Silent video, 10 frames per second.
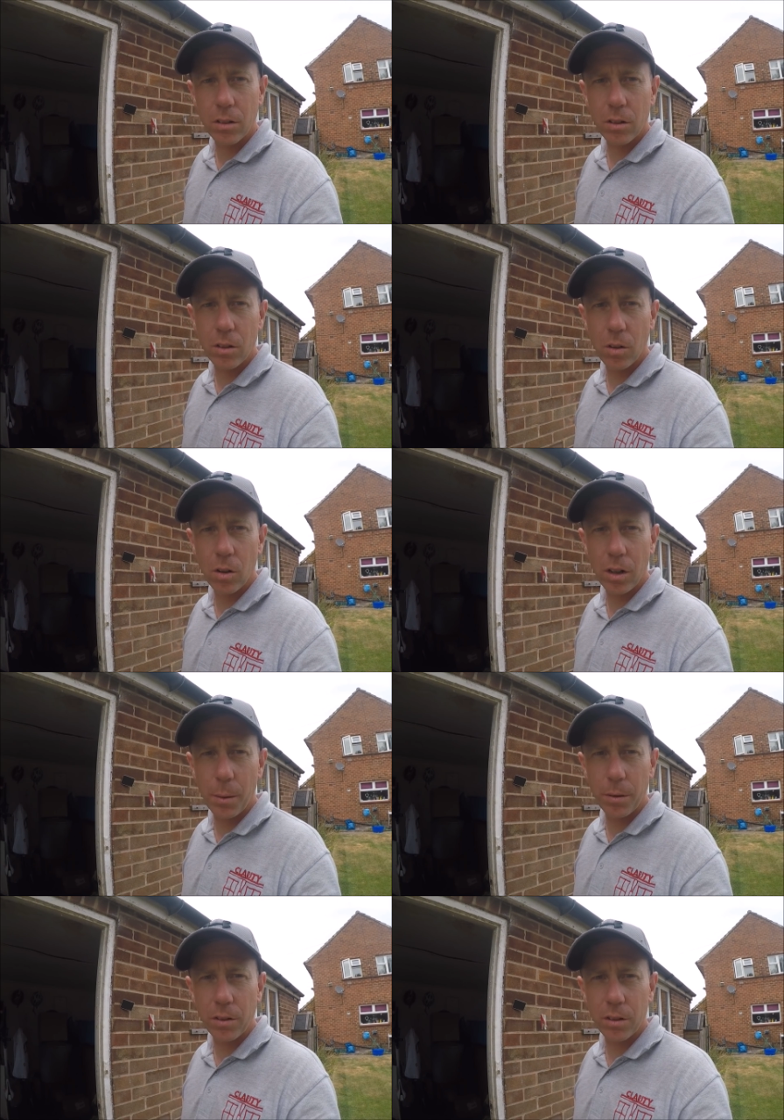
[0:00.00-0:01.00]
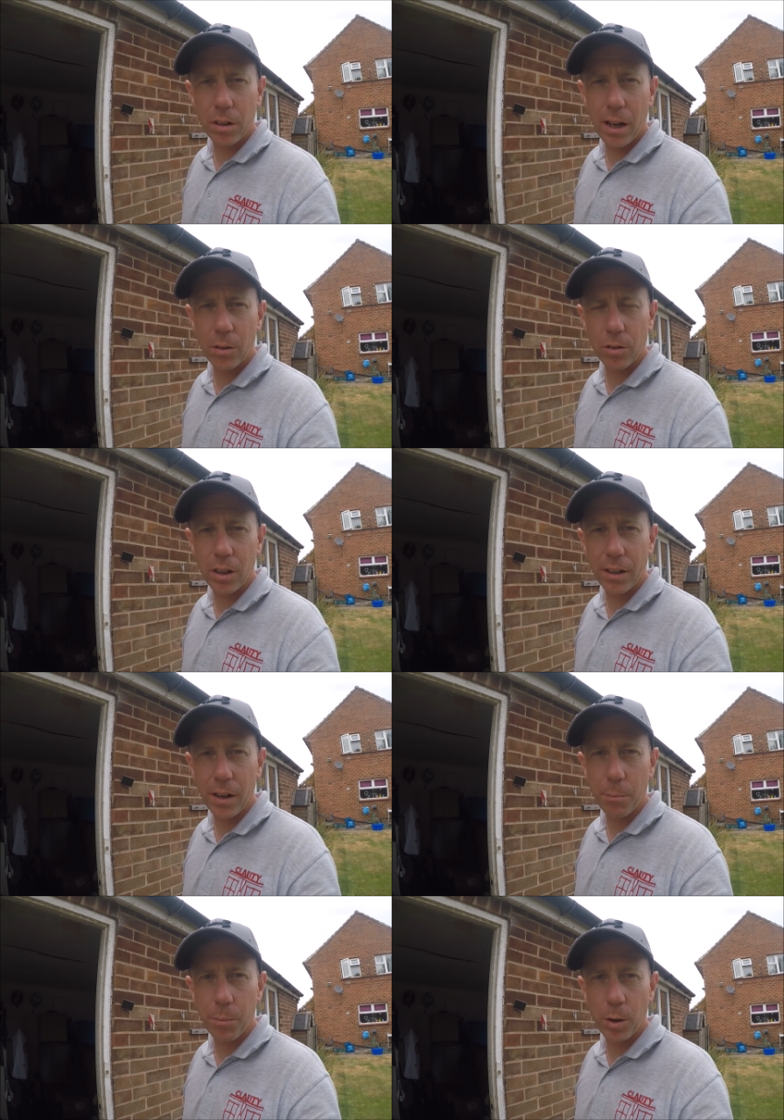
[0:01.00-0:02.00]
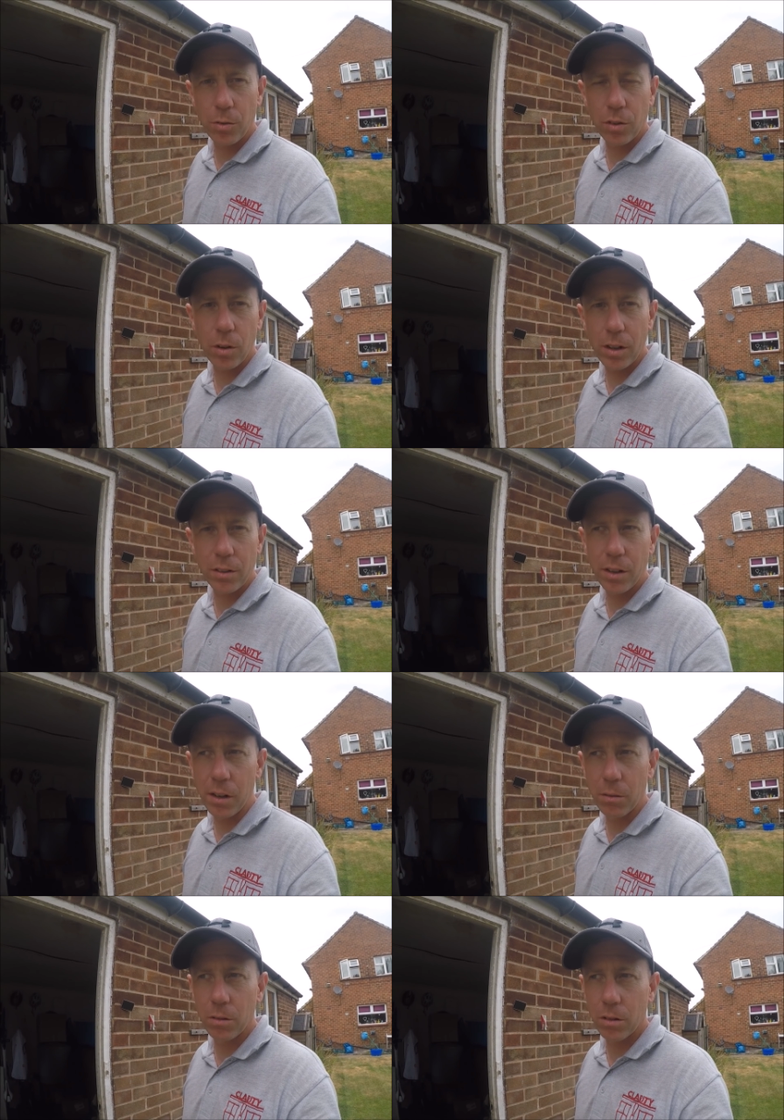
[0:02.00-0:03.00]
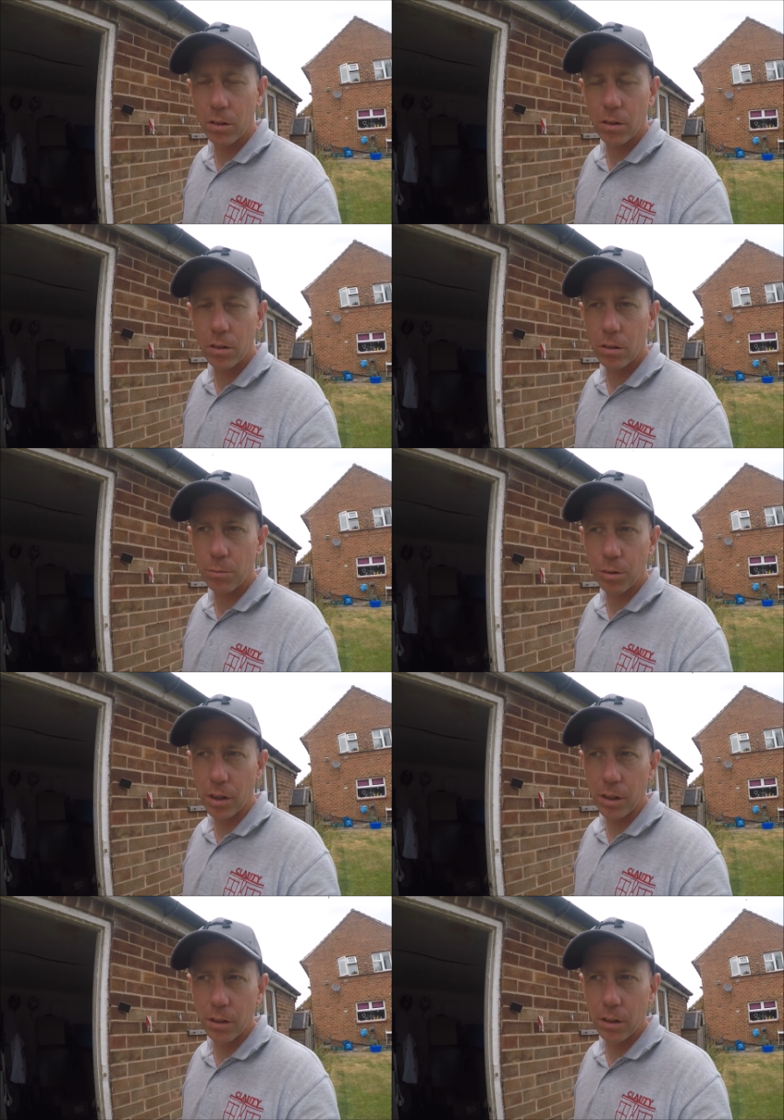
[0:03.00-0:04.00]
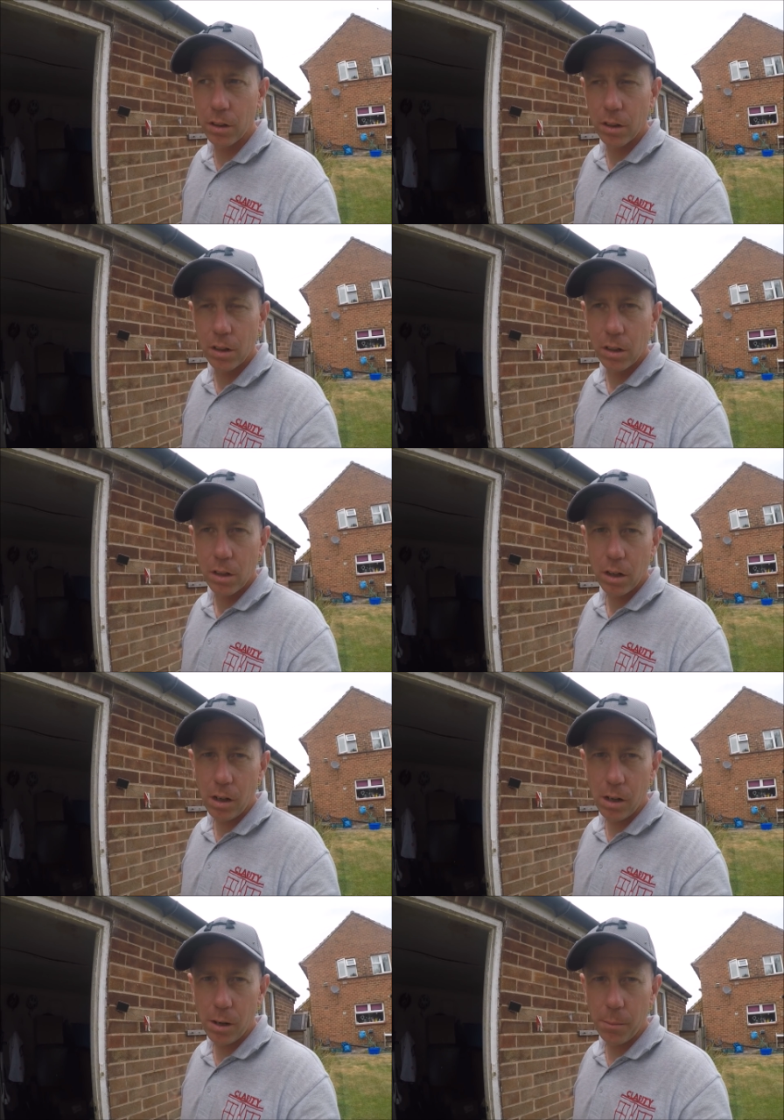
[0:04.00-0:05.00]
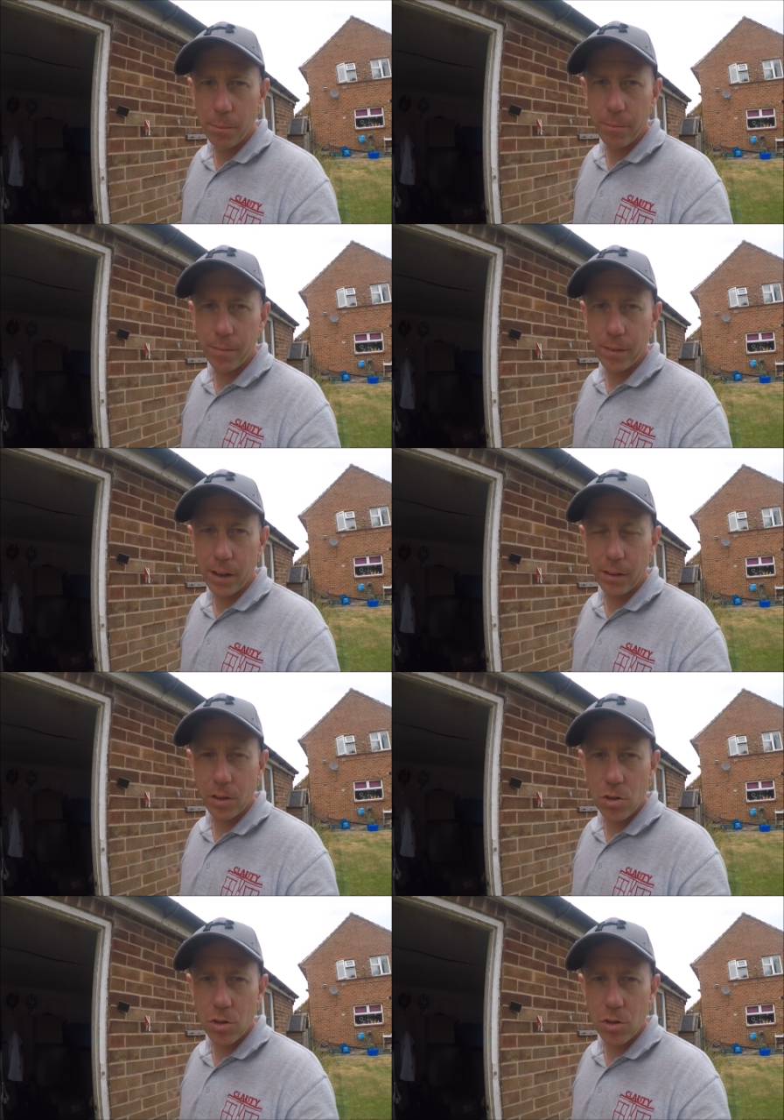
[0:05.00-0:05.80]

got a couple of scales sticking up both sides now. Brilliant. And the